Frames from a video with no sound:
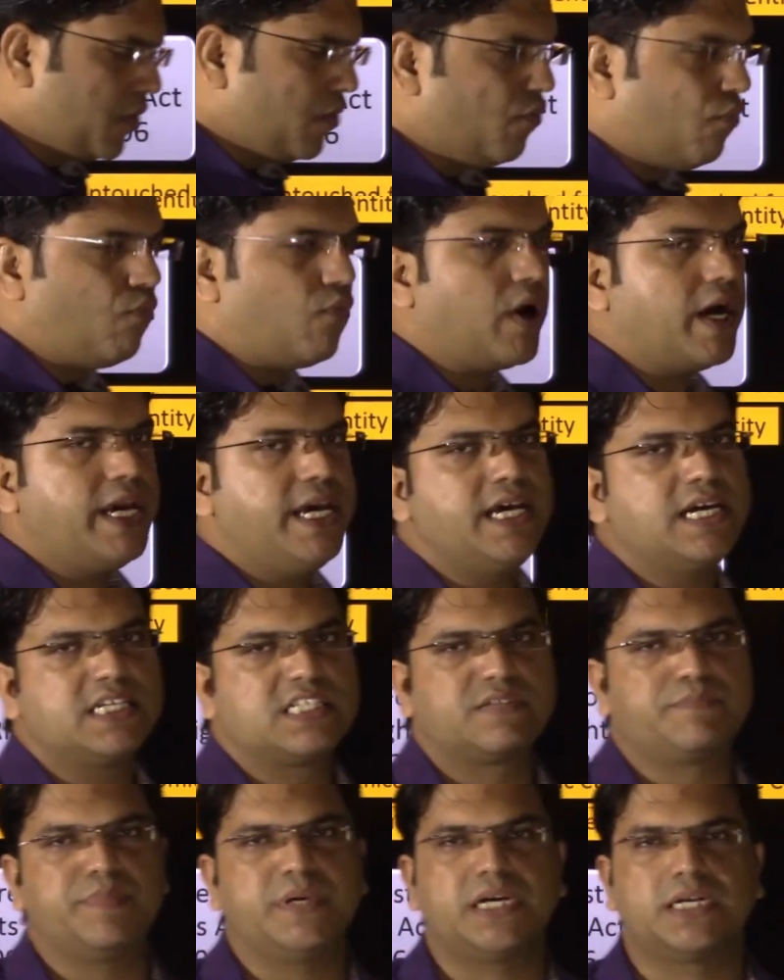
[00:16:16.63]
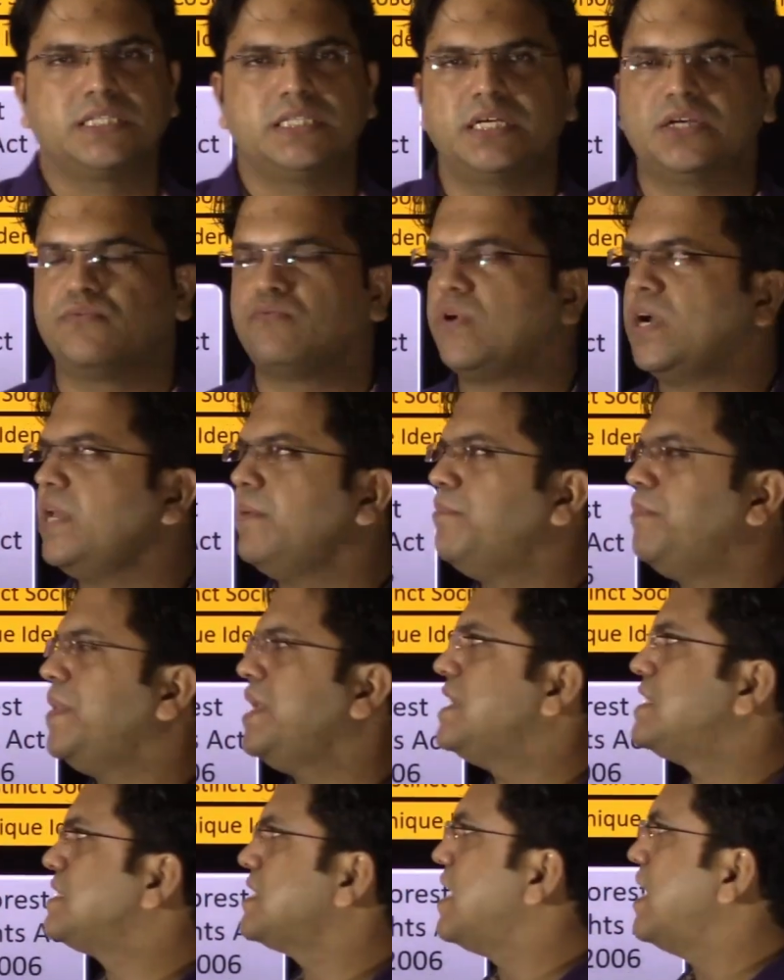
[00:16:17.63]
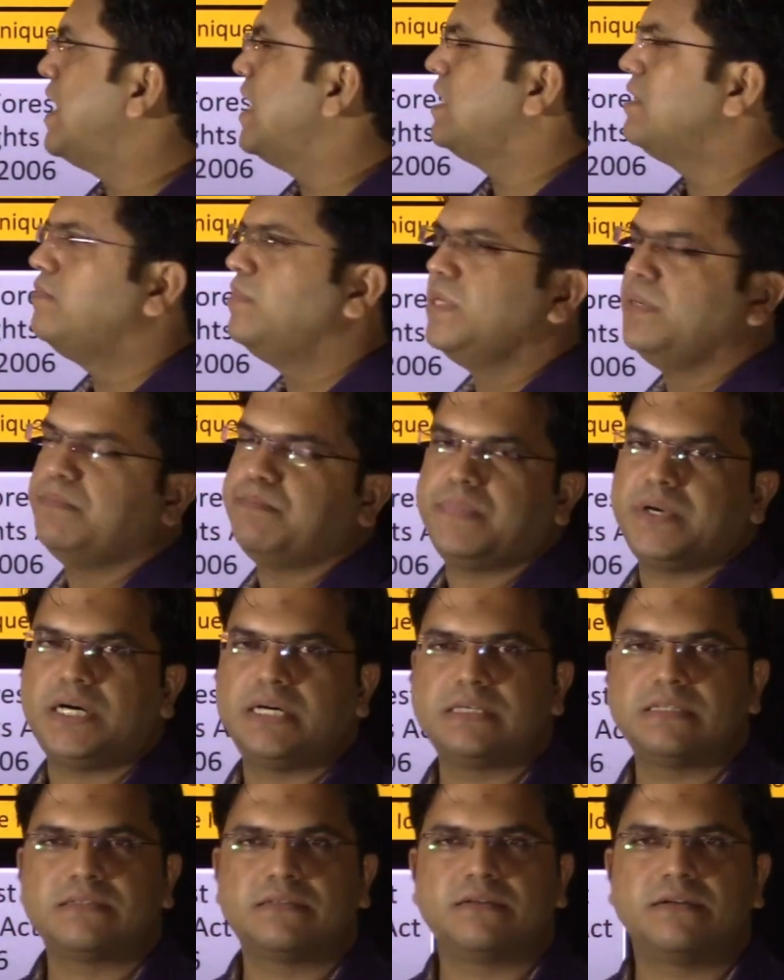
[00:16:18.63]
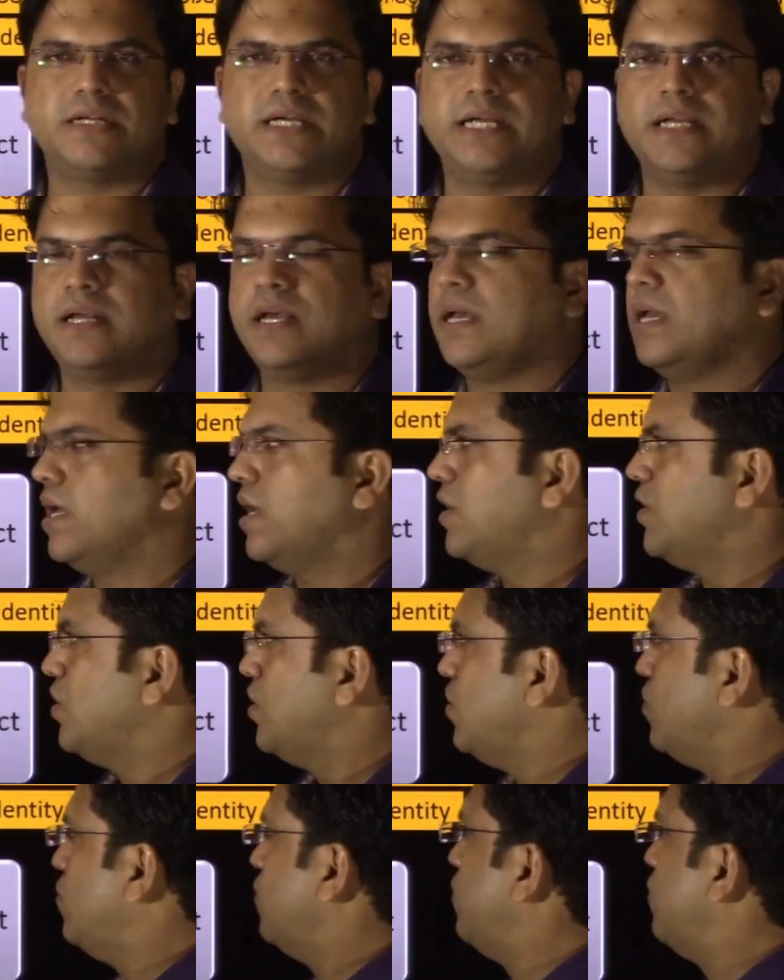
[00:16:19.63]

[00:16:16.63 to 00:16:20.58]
why aspect, that why PESA had been passed, right, you